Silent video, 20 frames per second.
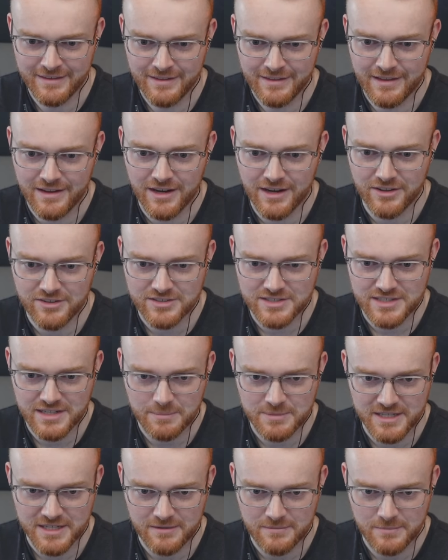Oh, there's an
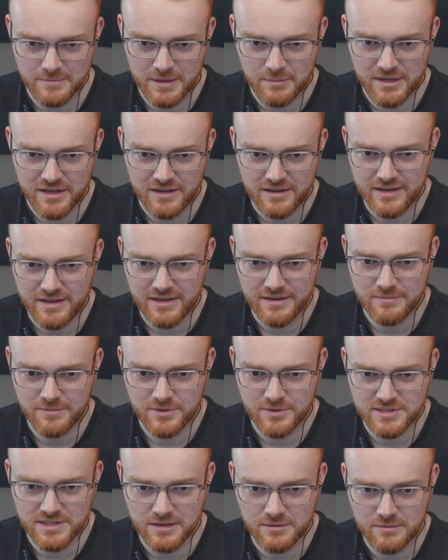update. Maybe I can't. We'll
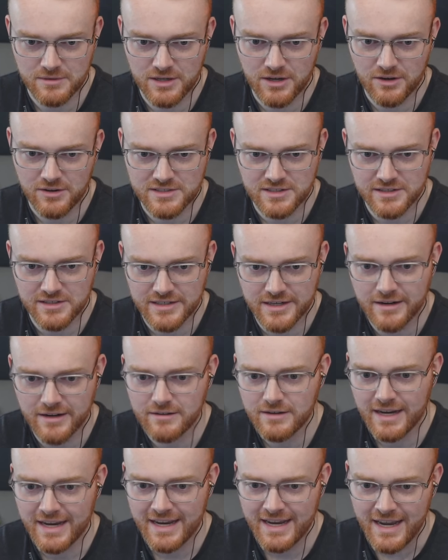see. How, no, it's already done.
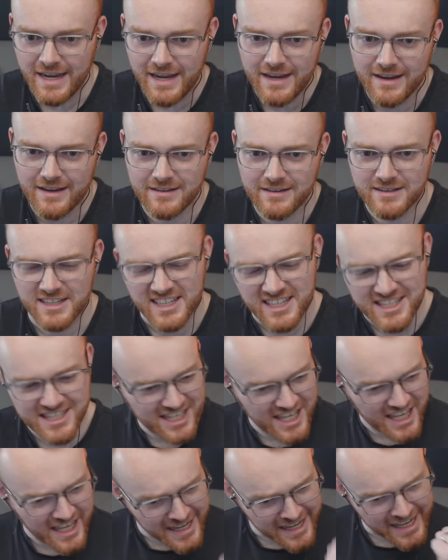Haha!
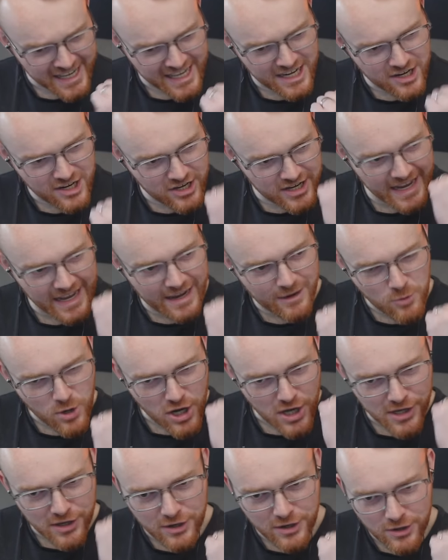Gig internet.
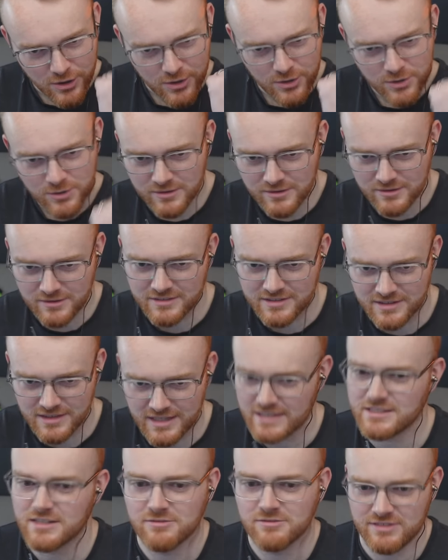Woo!
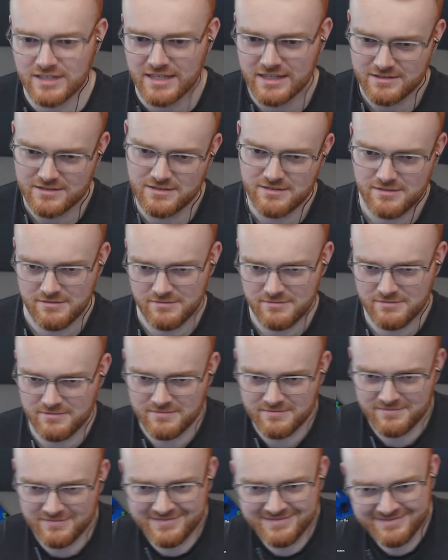That's a flex.
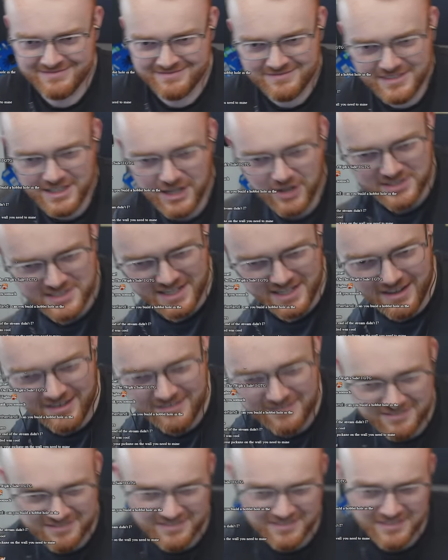No, it's not.
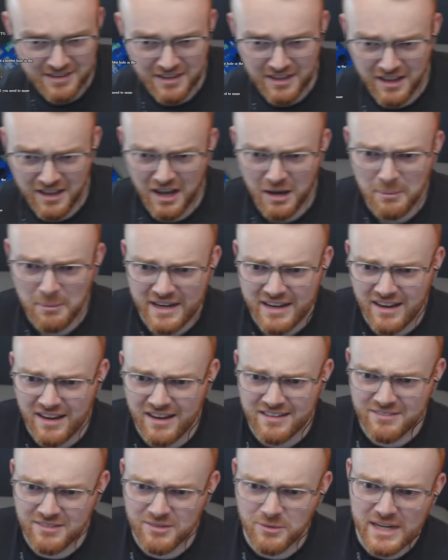Oh my god,
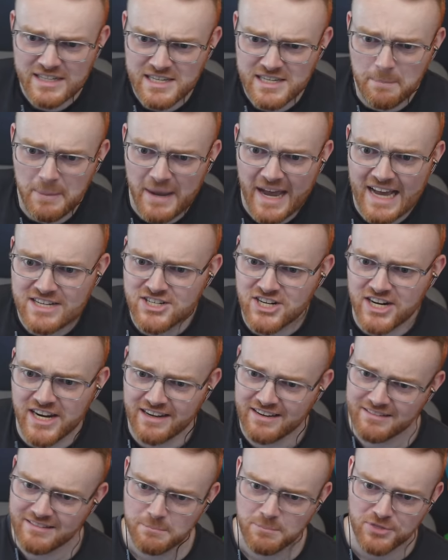why is it patching?
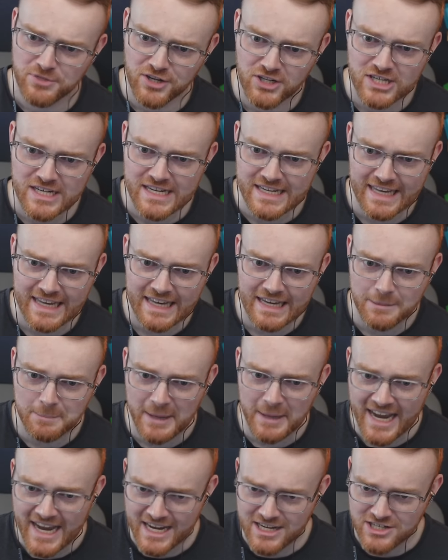thirty gig
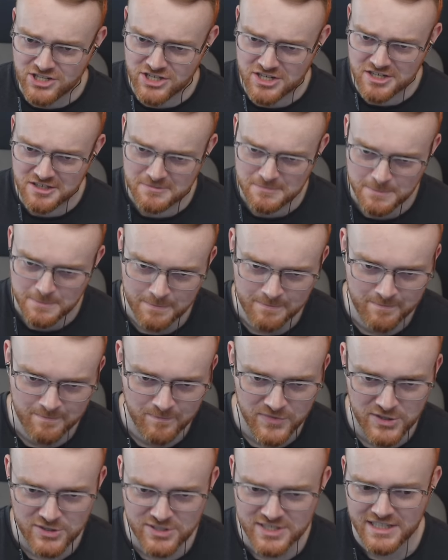patch?
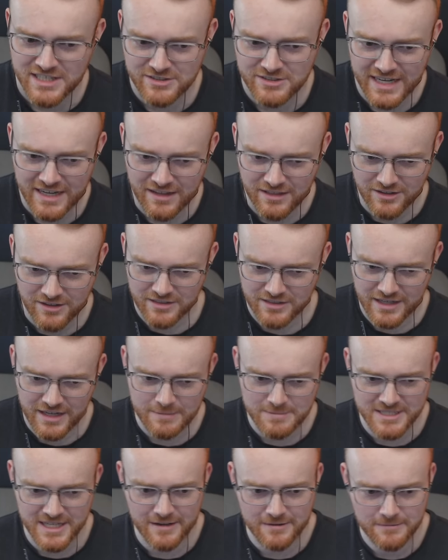You said you download the
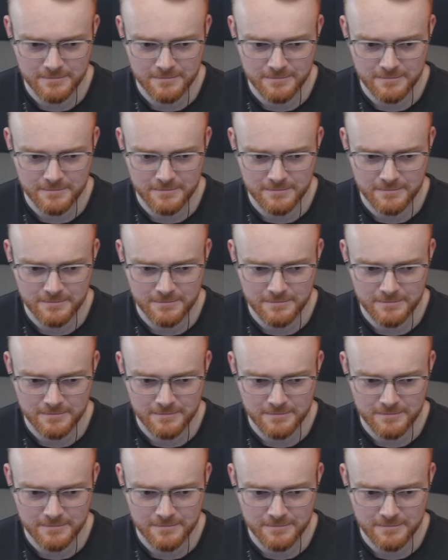update.